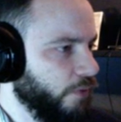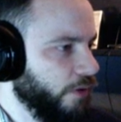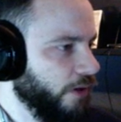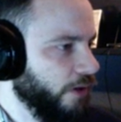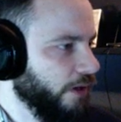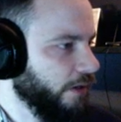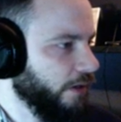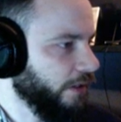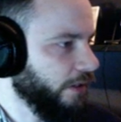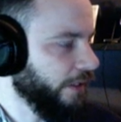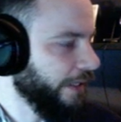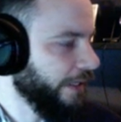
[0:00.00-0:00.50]

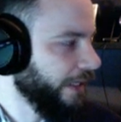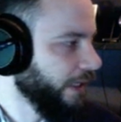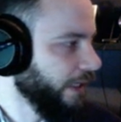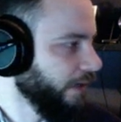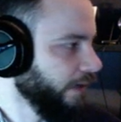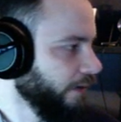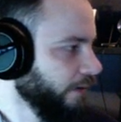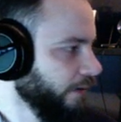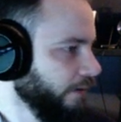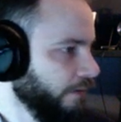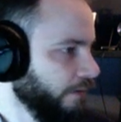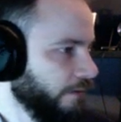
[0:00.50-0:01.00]

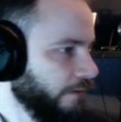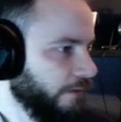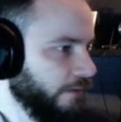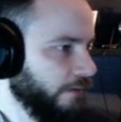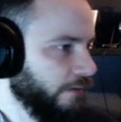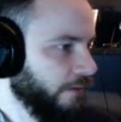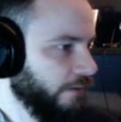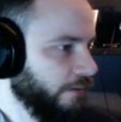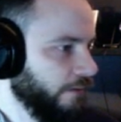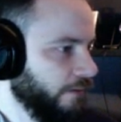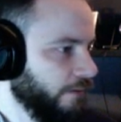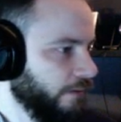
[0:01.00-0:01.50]
clean
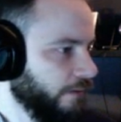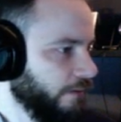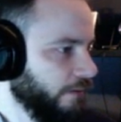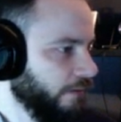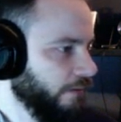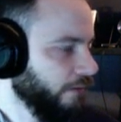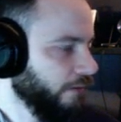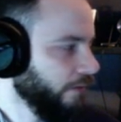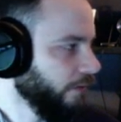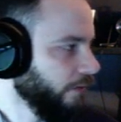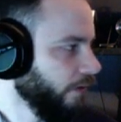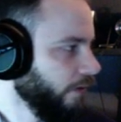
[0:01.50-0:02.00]

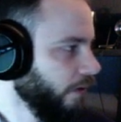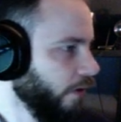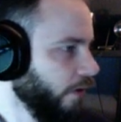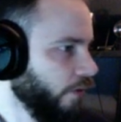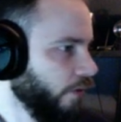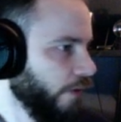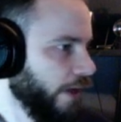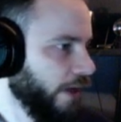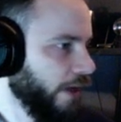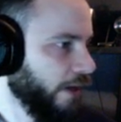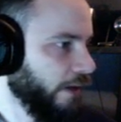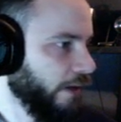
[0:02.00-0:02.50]

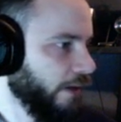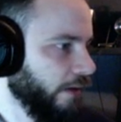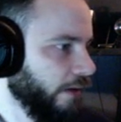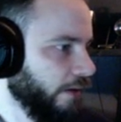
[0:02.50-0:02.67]
already.